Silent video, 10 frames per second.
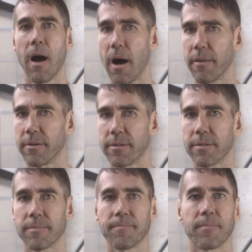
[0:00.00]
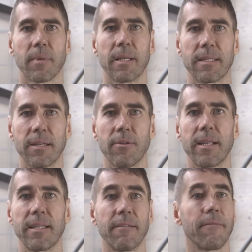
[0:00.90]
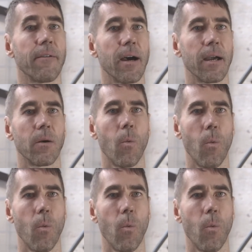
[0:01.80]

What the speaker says: Others, consider identifying